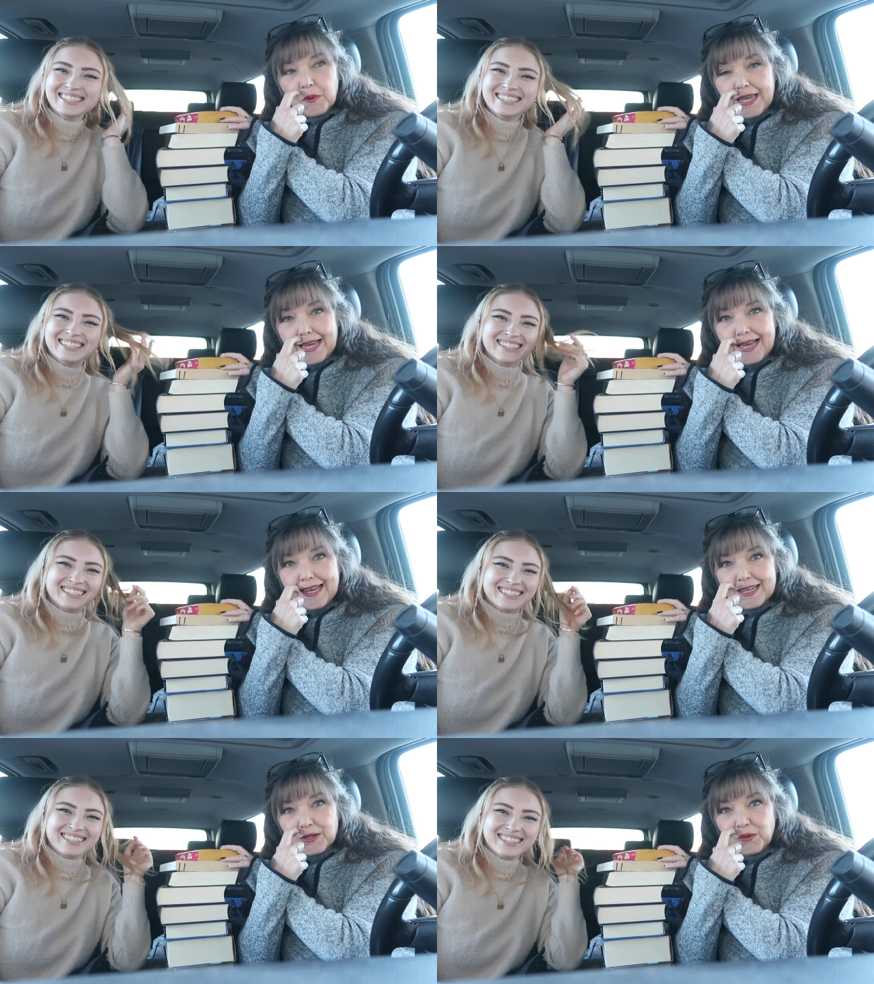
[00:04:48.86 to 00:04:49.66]
Speaker 1: we
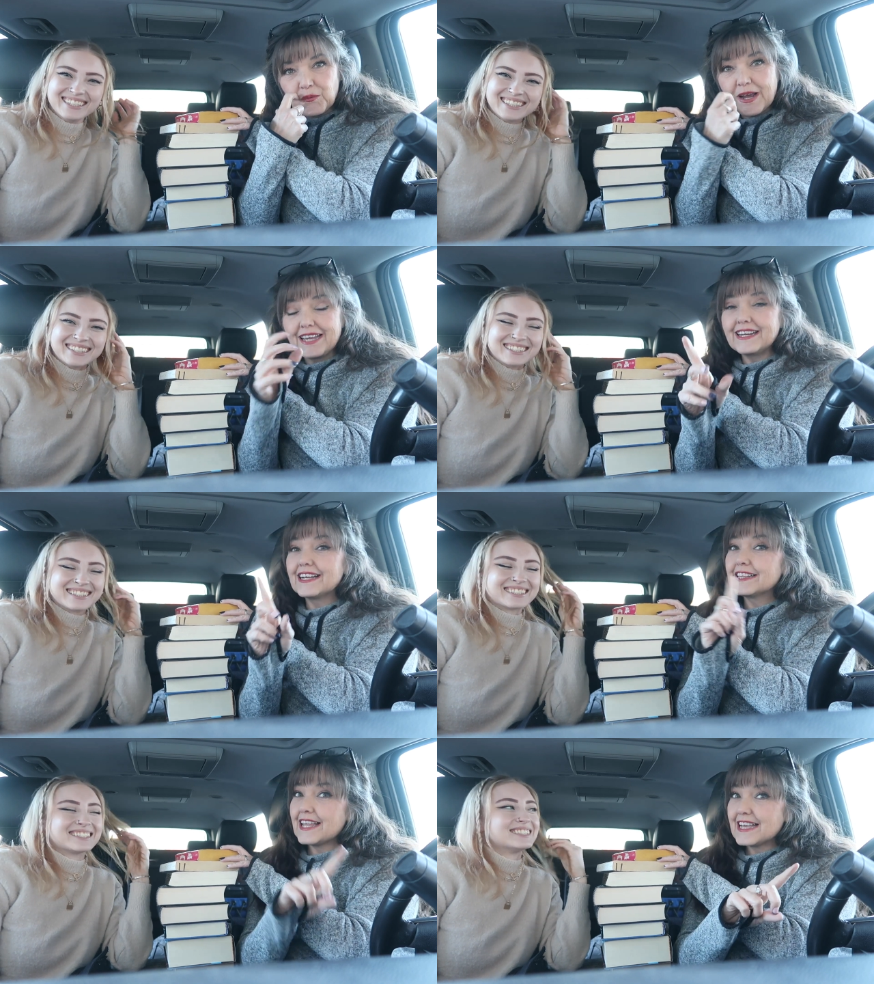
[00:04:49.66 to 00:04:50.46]
had read
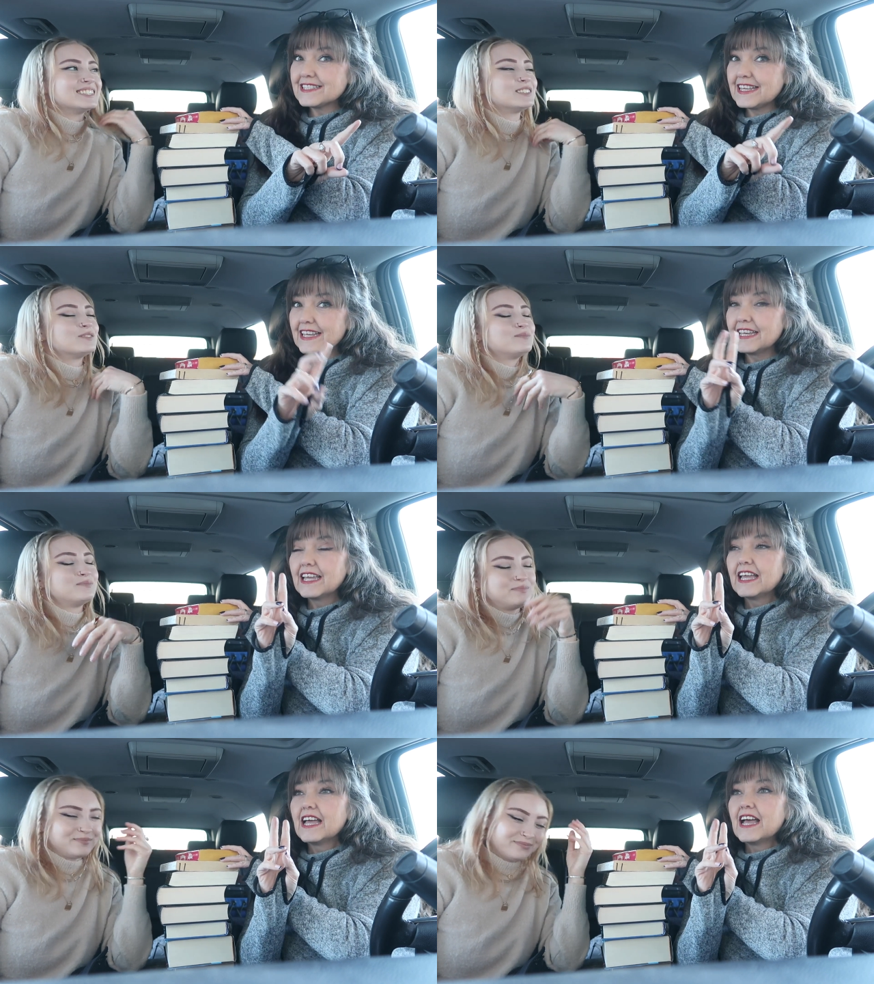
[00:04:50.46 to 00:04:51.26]
a classic,
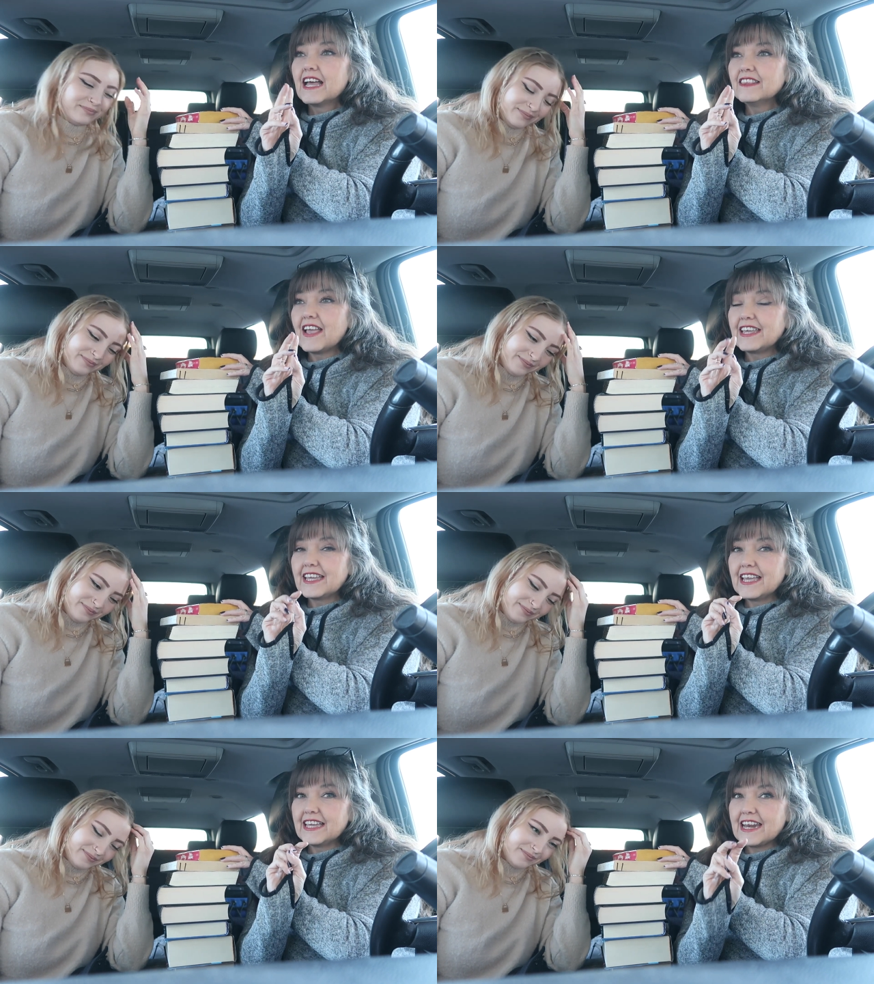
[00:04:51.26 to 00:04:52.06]
like
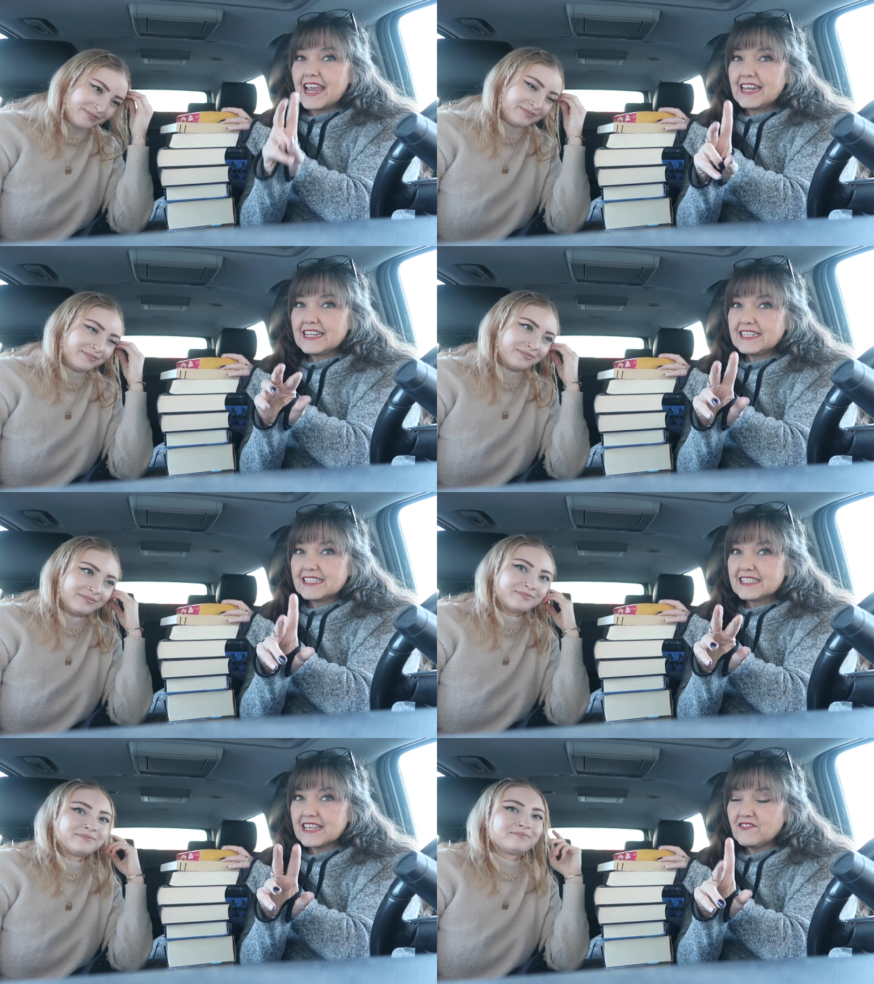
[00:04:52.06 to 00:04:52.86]
an 80s,
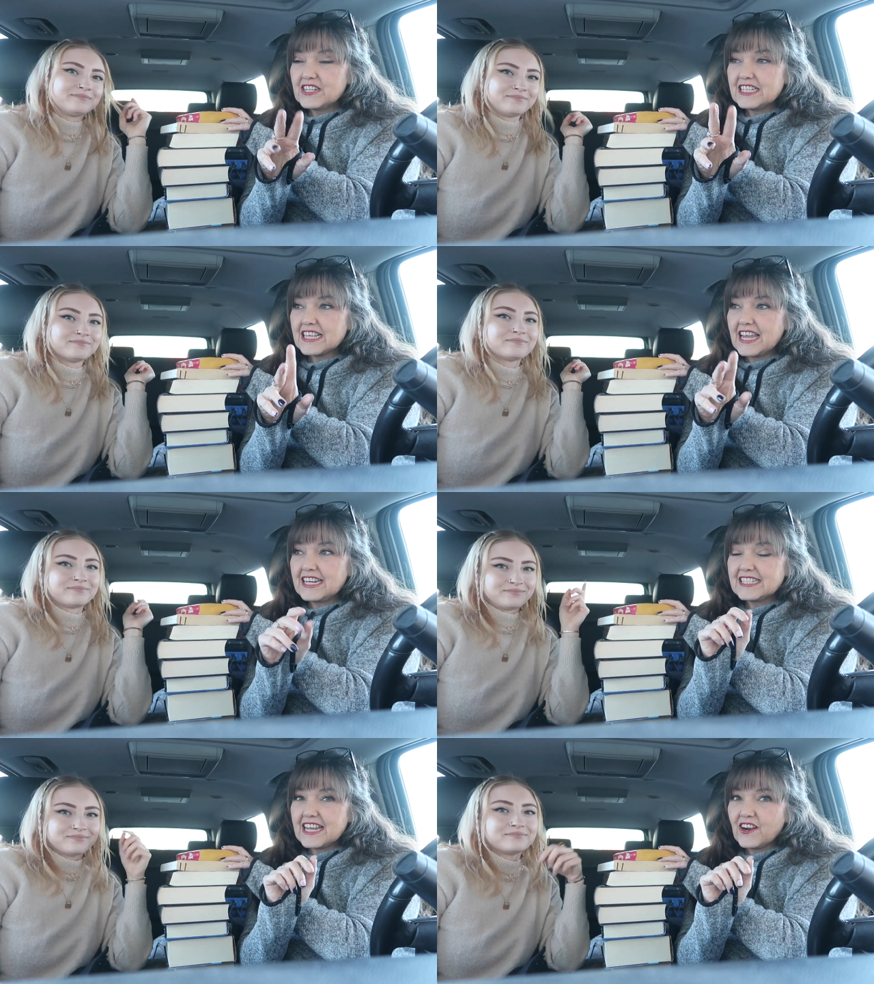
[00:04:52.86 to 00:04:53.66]
70s,
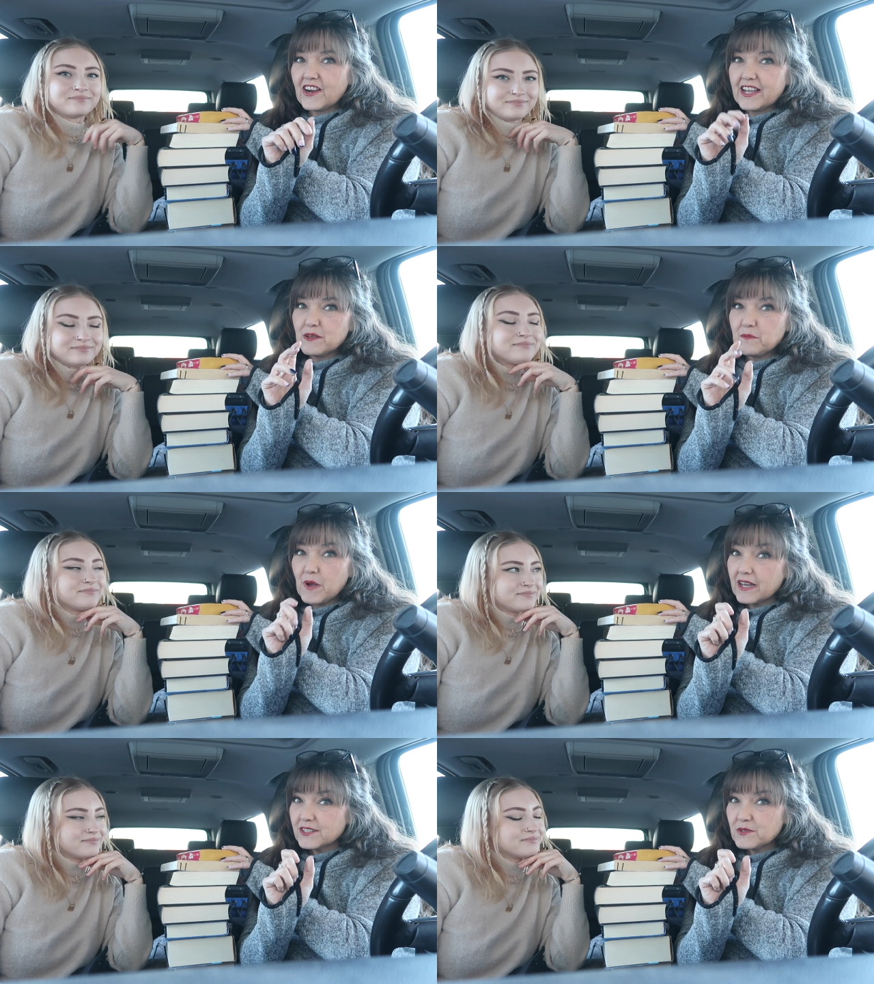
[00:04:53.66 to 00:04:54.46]
80s era
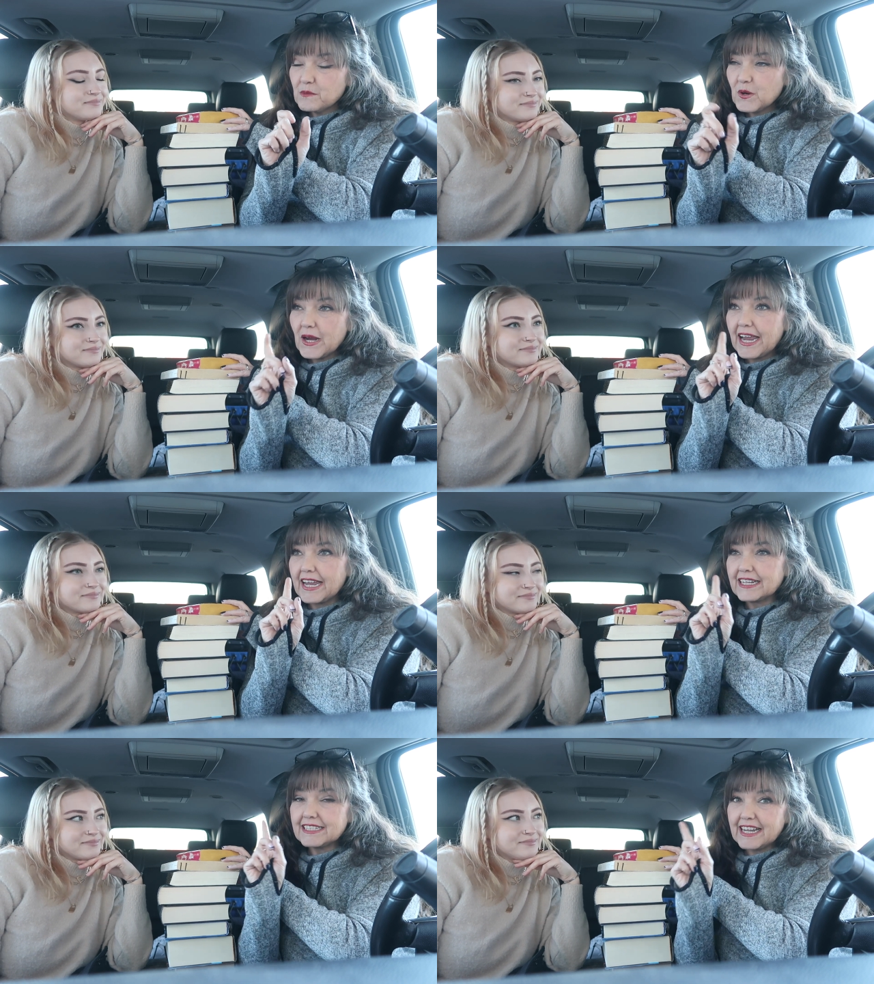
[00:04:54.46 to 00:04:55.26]
bodice ripper
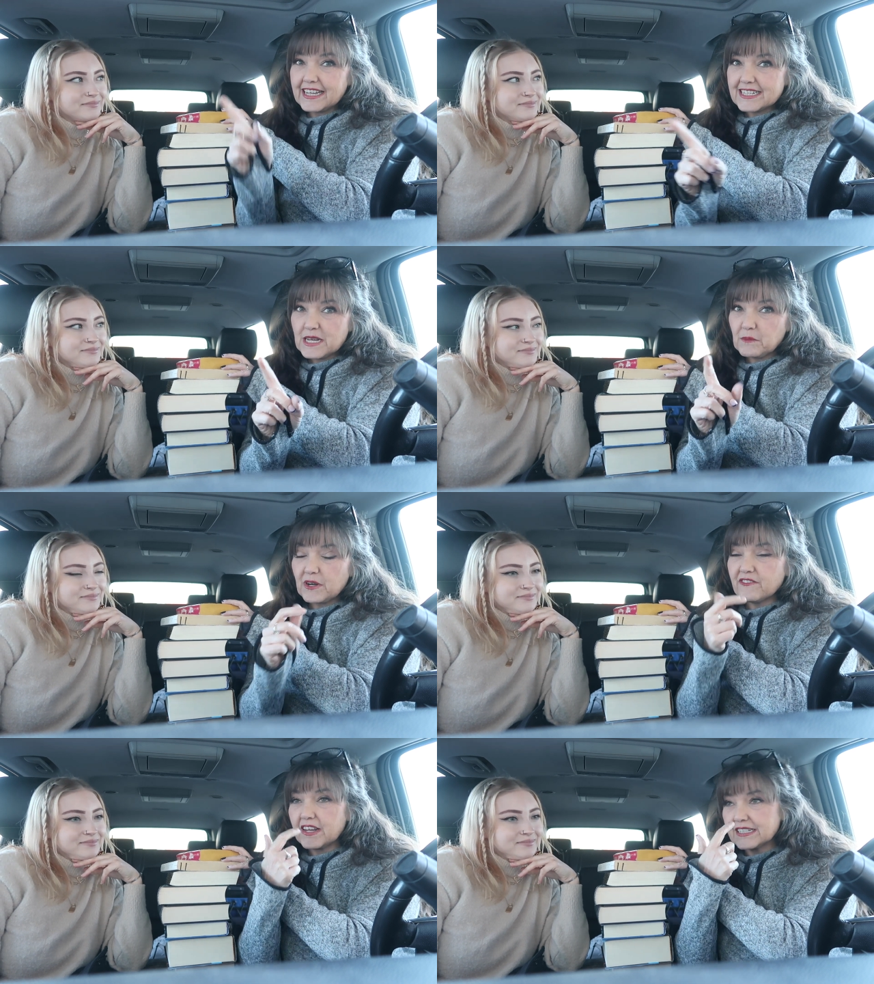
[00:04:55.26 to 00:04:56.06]
and a
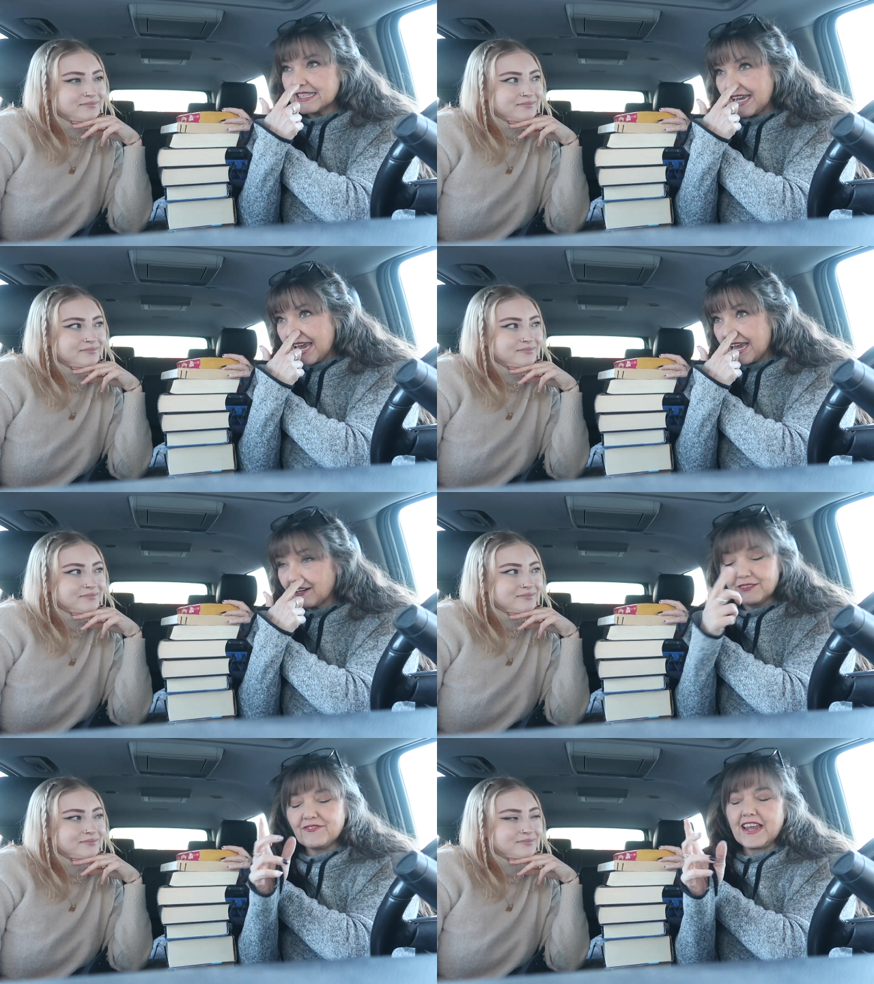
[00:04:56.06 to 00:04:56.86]
contemporary fantasy,
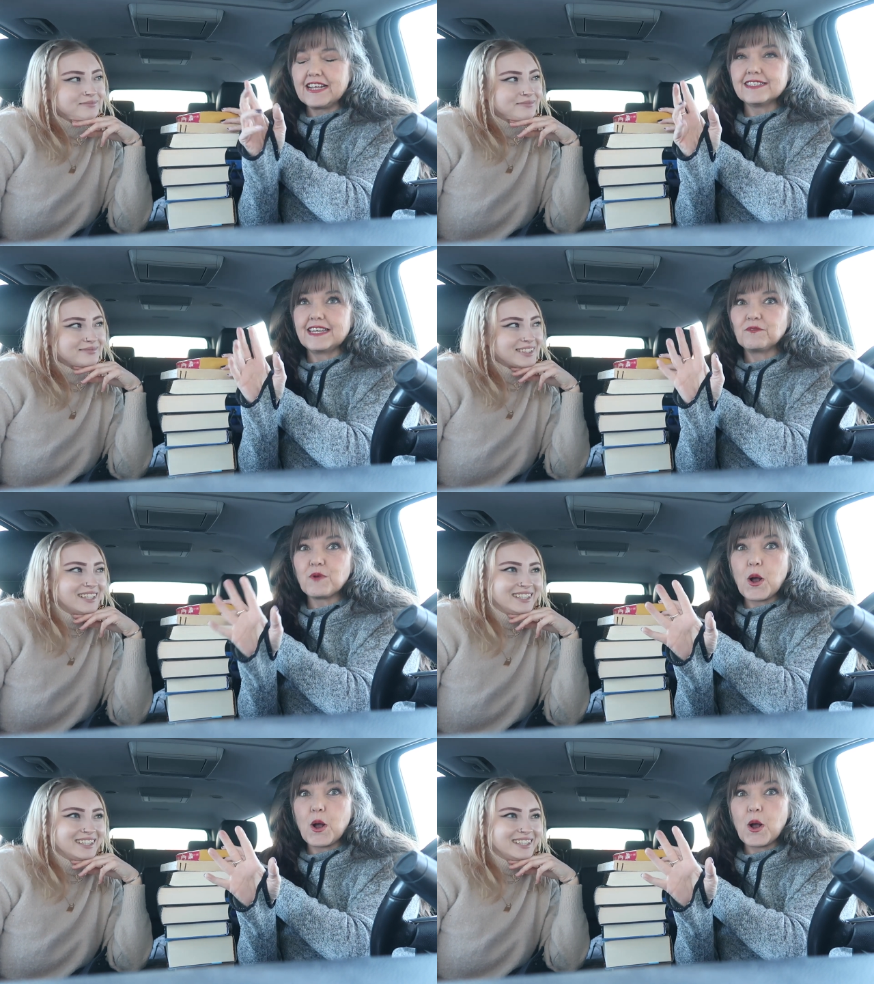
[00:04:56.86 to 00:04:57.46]
or fantasy,